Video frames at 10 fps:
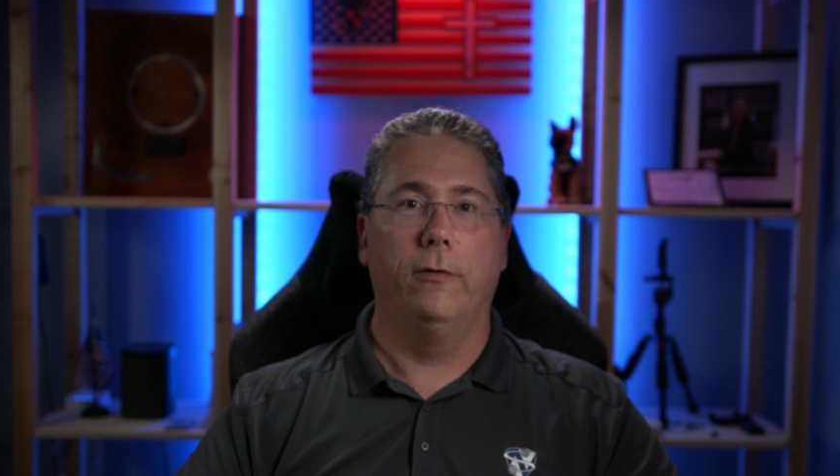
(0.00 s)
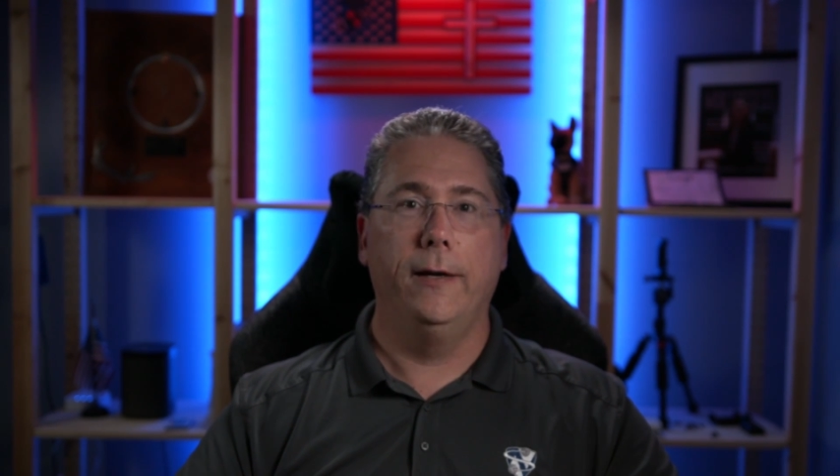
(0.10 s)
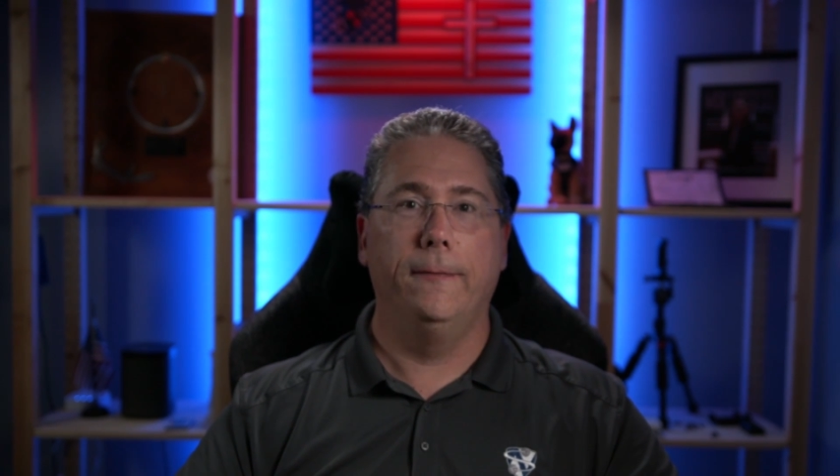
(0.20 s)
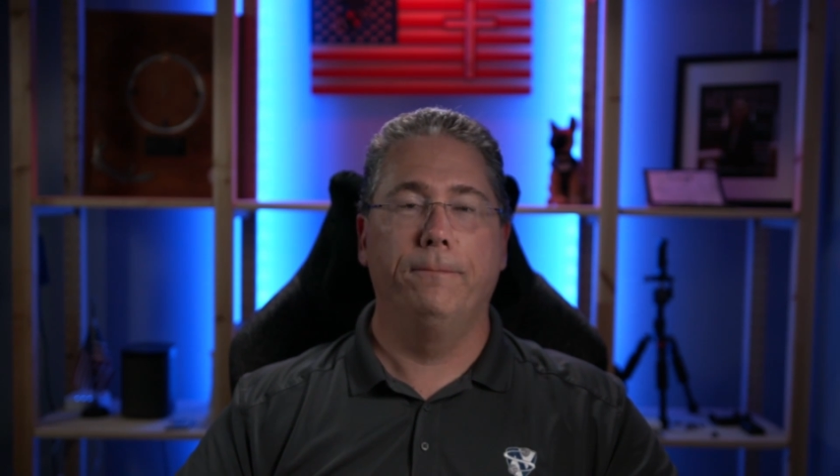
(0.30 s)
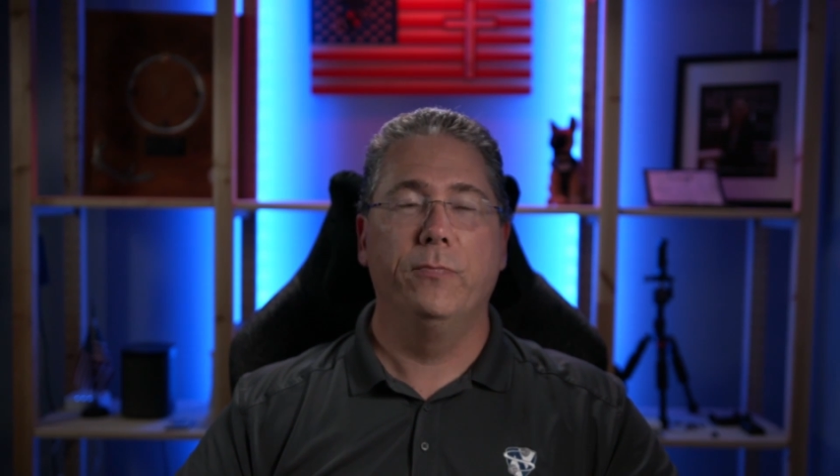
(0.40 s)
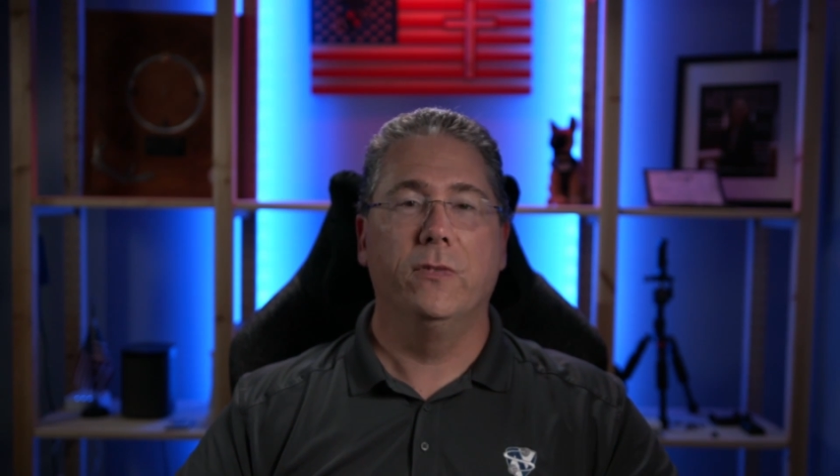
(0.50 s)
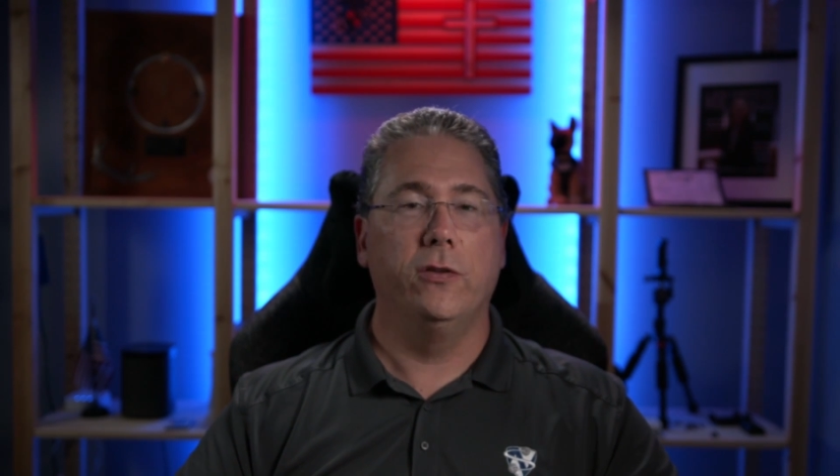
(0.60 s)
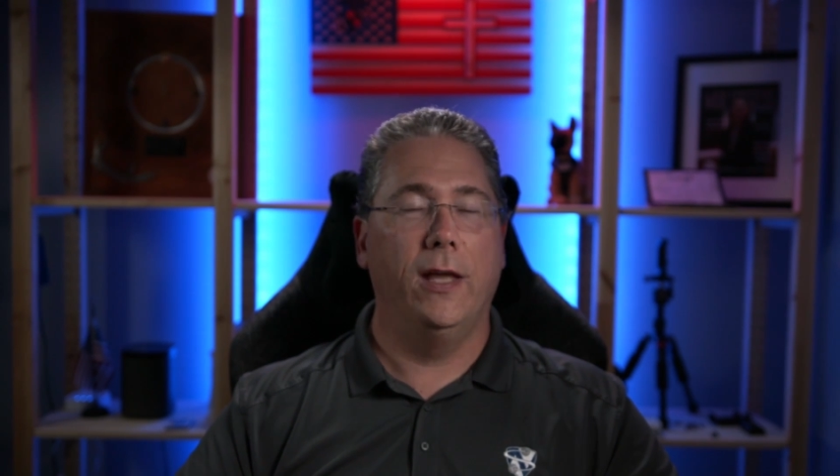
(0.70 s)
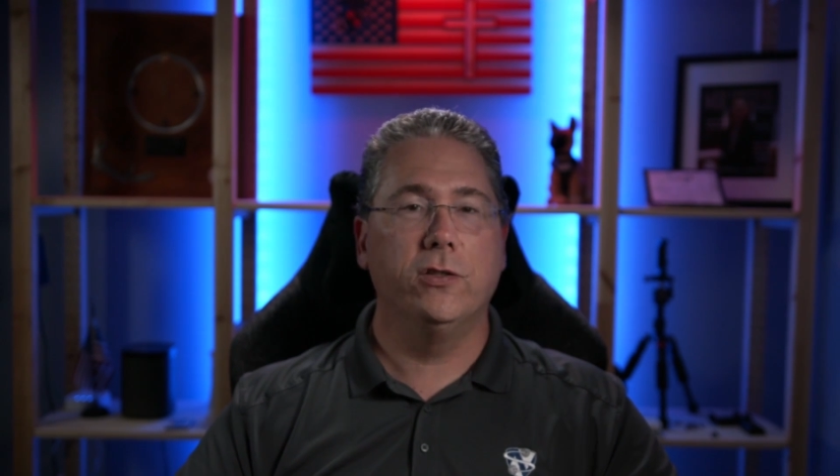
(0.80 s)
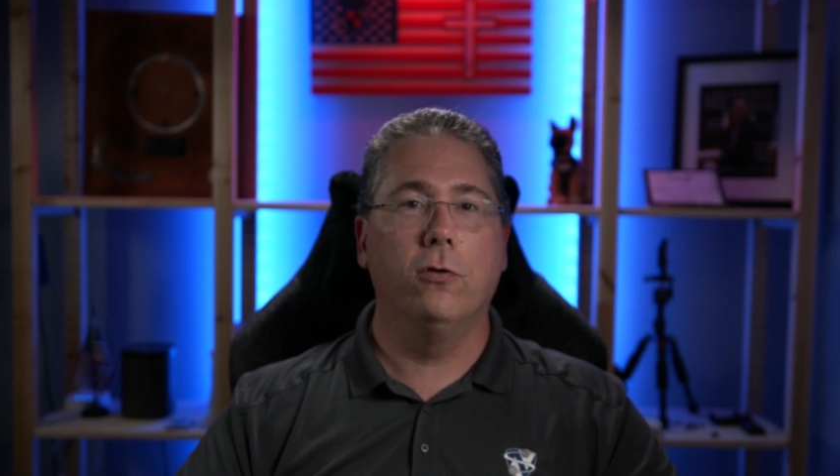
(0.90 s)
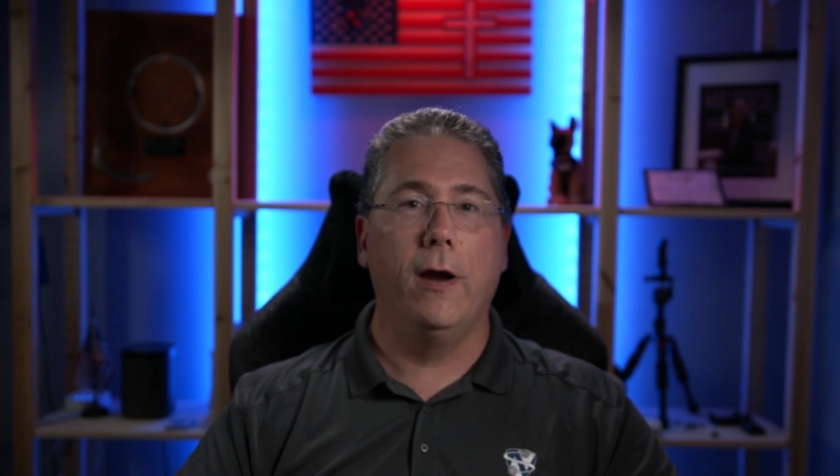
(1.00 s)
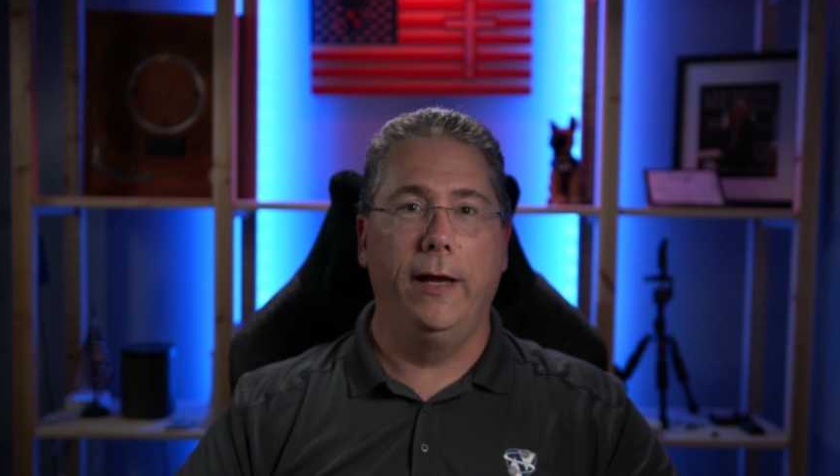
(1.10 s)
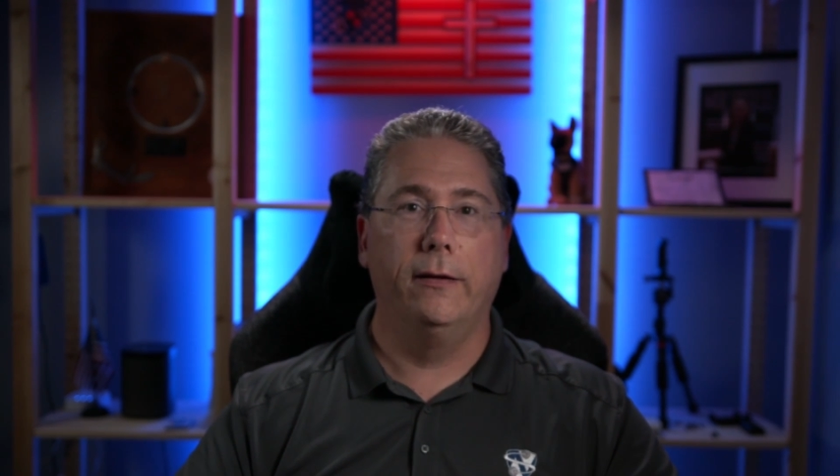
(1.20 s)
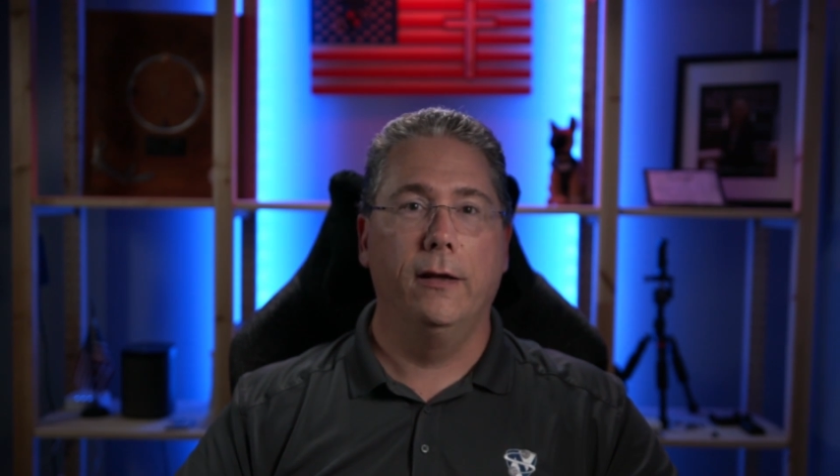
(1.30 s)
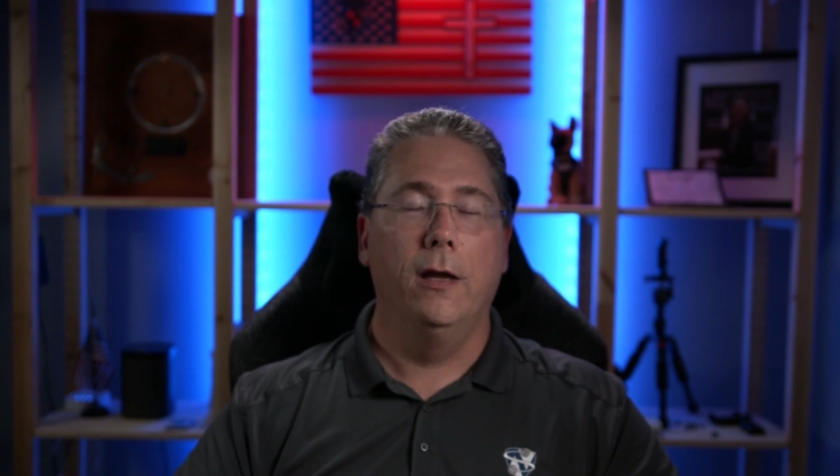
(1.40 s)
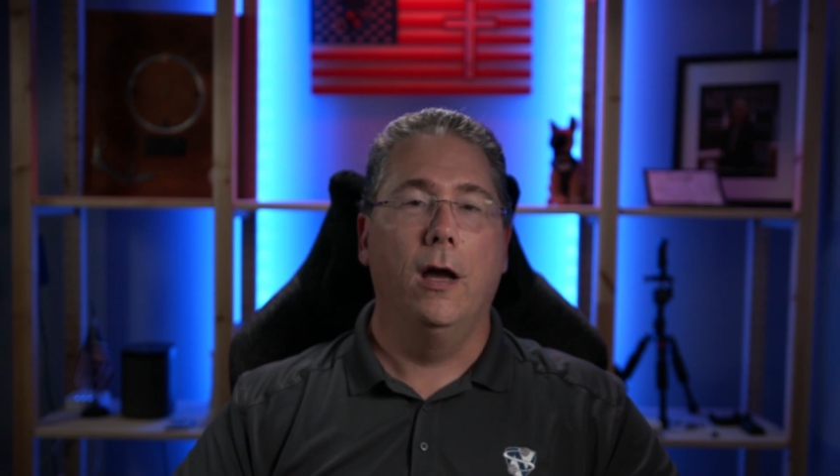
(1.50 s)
right? So that's great.